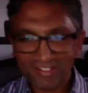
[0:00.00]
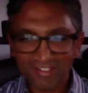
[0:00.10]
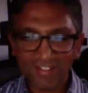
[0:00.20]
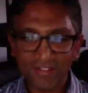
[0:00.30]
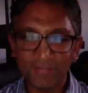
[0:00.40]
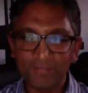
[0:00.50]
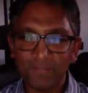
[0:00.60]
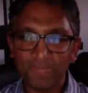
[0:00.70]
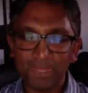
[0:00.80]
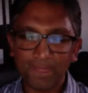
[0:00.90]

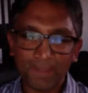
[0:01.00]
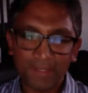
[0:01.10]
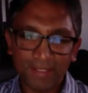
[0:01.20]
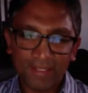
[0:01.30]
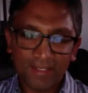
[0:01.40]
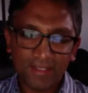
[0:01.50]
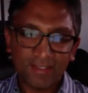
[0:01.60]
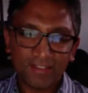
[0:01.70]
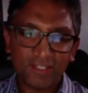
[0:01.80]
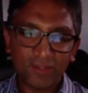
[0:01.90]
Um,
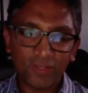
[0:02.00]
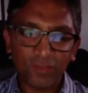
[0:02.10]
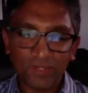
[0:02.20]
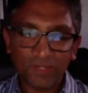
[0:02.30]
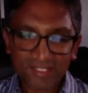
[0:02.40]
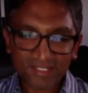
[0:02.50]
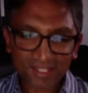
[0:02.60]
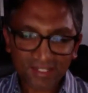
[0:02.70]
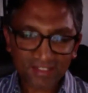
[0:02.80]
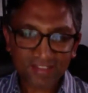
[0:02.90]
so there were
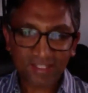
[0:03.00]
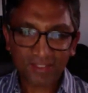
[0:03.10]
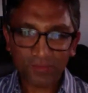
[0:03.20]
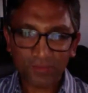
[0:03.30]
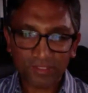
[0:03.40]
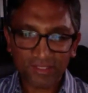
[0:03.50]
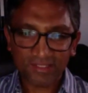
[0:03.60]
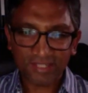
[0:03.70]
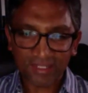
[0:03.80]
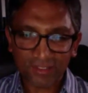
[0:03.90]
studies that were
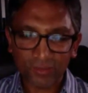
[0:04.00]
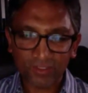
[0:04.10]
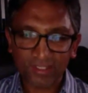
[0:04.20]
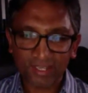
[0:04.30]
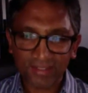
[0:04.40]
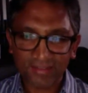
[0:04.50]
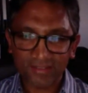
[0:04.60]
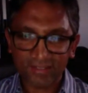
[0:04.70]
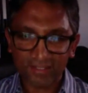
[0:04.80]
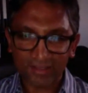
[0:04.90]
done looking at
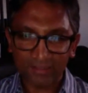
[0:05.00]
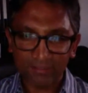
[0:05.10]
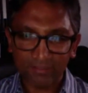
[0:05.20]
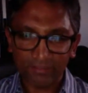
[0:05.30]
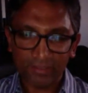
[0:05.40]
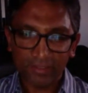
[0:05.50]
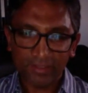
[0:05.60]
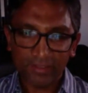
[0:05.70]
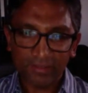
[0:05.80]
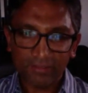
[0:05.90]
um,
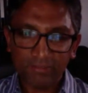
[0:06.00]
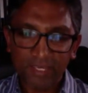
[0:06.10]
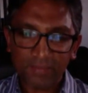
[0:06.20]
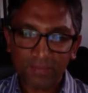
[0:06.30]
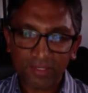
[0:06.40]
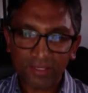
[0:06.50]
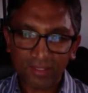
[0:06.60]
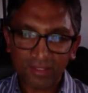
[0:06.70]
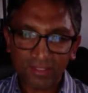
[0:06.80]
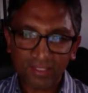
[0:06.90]

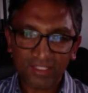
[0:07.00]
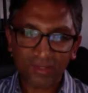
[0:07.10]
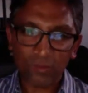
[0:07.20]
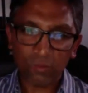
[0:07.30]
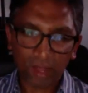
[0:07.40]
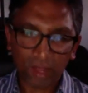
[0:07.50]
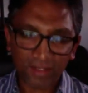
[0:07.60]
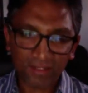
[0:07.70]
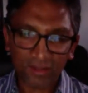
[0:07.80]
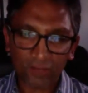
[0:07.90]
maybe taking
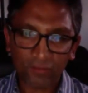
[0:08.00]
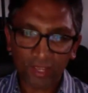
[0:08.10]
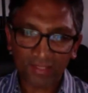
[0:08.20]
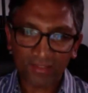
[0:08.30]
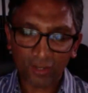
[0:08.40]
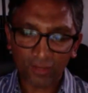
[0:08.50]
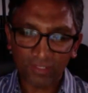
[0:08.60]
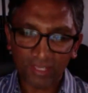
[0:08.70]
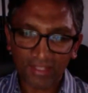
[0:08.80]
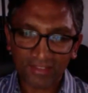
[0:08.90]
one of your an- of
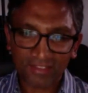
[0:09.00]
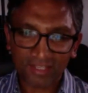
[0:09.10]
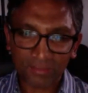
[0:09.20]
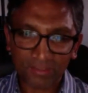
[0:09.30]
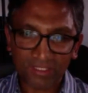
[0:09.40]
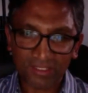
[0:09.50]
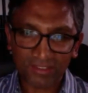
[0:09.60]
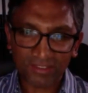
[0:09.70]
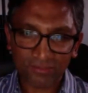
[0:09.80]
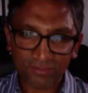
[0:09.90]
the
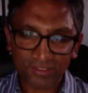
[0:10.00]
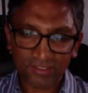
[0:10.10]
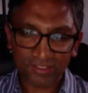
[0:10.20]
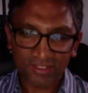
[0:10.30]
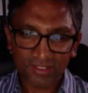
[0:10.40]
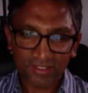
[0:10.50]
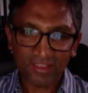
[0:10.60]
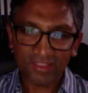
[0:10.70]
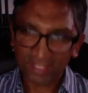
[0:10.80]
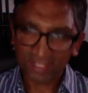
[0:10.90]
antihypertensives
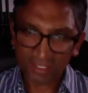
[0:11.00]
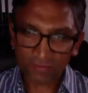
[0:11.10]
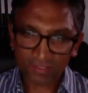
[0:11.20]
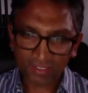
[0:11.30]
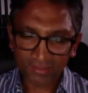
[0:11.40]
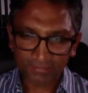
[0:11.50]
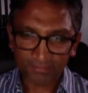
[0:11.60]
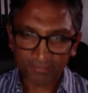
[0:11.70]
in the evening.